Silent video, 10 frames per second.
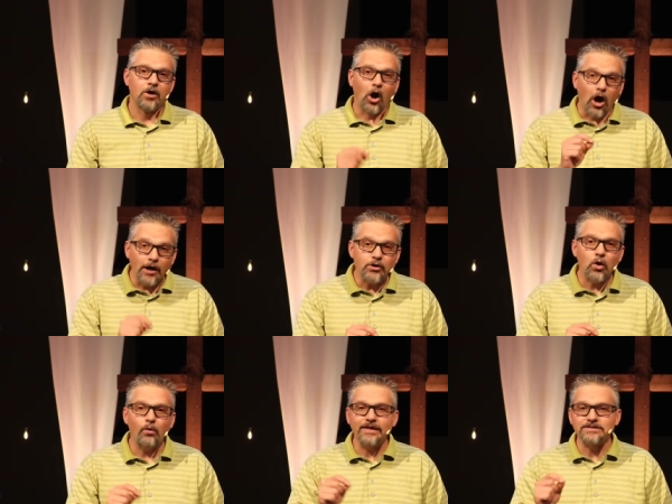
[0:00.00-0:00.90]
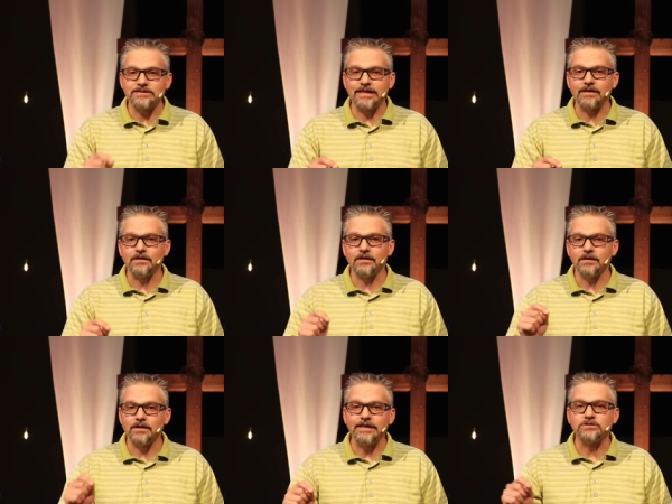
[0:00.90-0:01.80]
ongoing sin
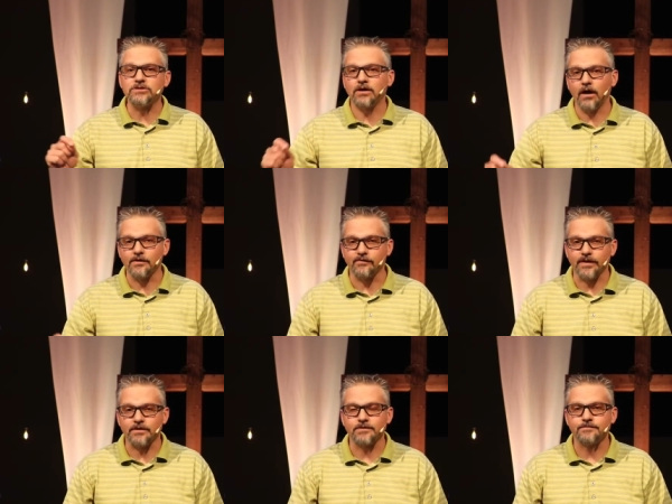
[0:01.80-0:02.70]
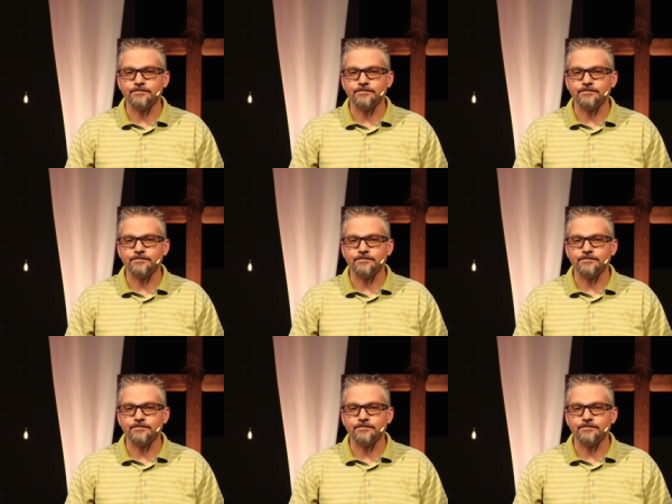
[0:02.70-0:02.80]
leads to conflict.